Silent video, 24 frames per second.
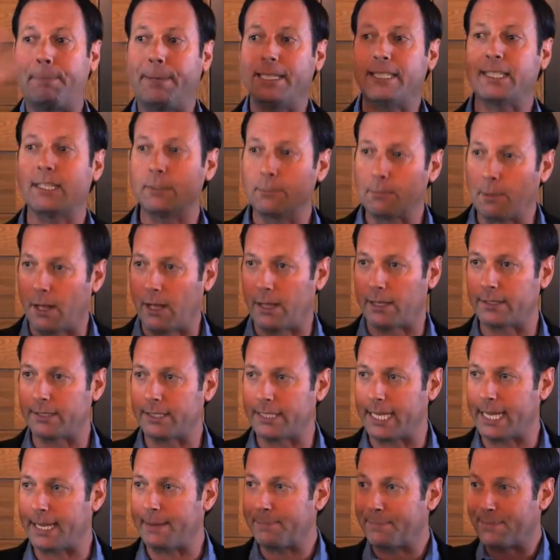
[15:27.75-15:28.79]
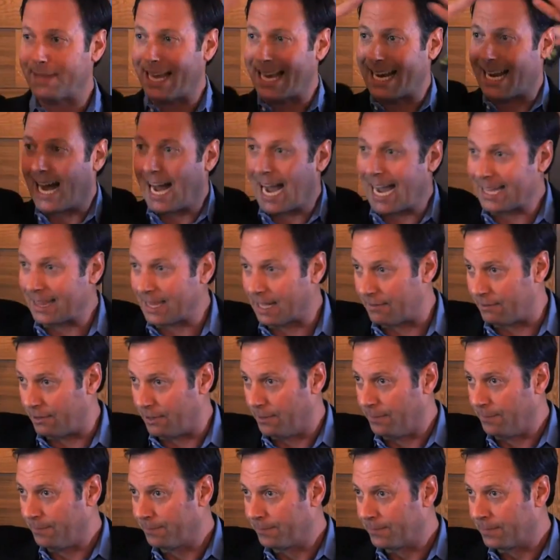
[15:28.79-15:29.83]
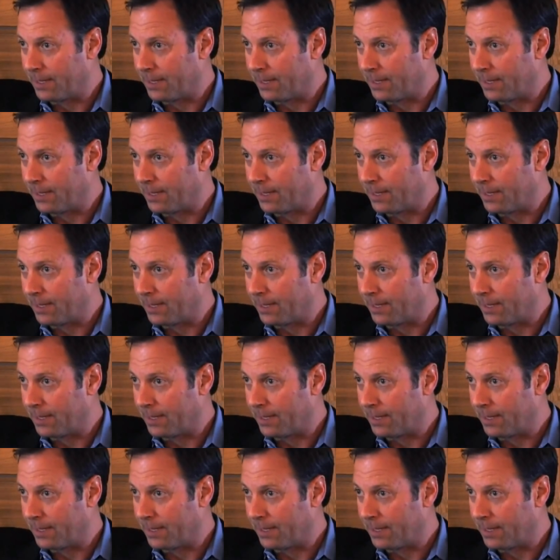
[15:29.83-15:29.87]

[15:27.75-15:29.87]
business policy at a high level,